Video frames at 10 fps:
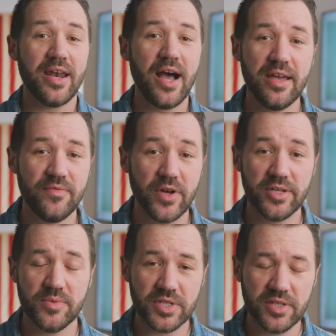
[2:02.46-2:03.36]
At high
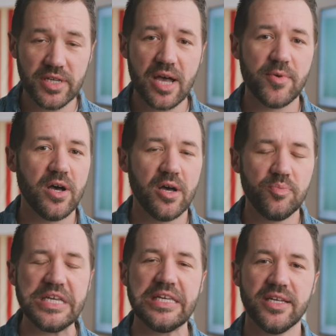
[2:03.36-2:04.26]
volumes, the Yamaha
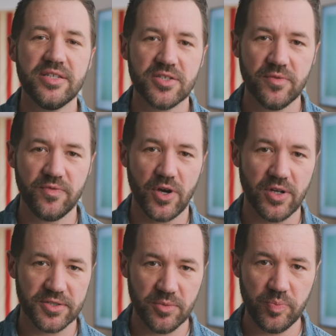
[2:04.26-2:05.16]
begins to
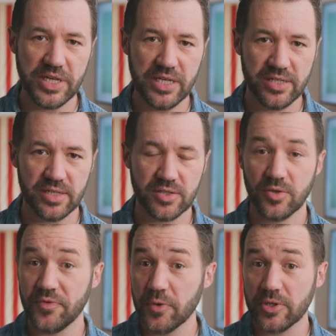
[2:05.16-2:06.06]
fall to pieces. So
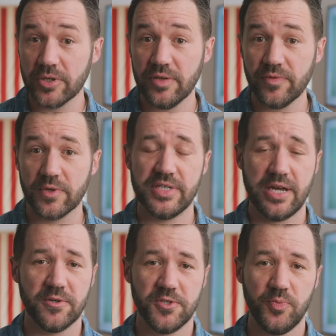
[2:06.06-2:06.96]
if you were looking for a
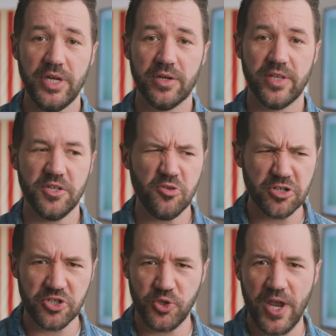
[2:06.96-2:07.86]
tower speaker that you
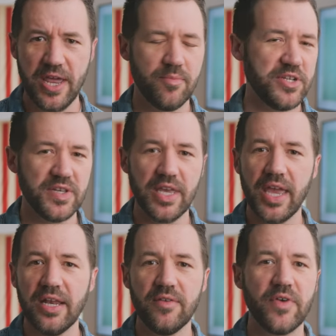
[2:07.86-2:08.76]
could jam at, say,
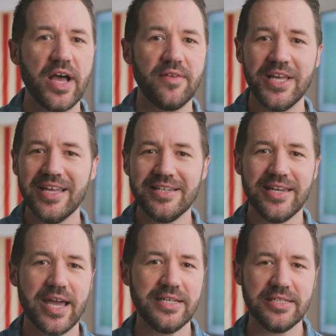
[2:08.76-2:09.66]
eighty-five,
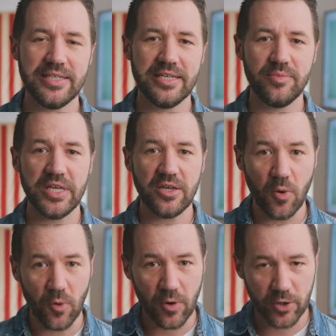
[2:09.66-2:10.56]
ninety decibels
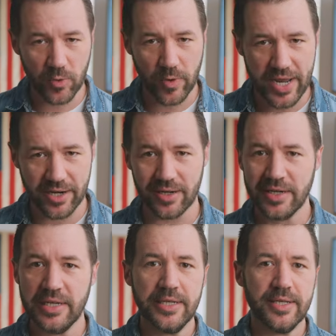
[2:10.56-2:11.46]
or greater,
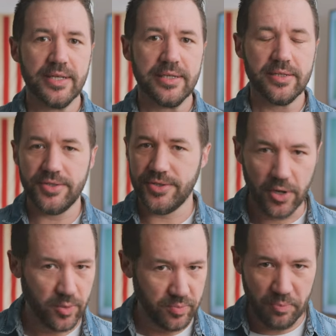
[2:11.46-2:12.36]

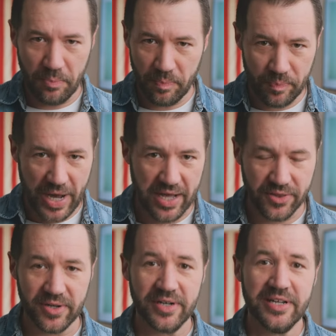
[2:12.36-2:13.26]
don't
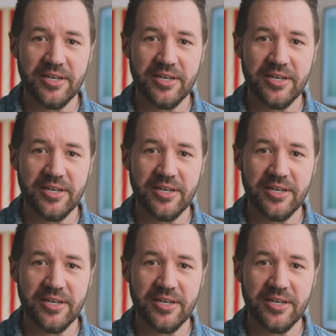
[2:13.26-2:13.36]
bother.